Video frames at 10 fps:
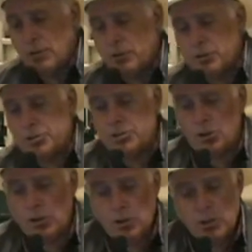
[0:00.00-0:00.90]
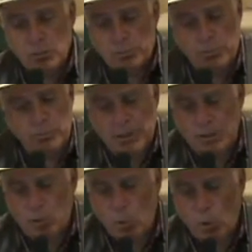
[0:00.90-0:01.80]
Christians are
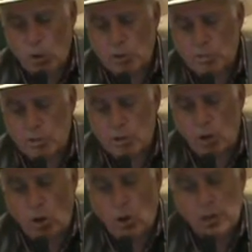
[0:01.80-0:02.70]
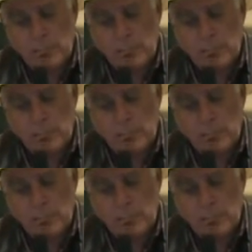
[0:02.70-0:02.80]
permitted to work to install,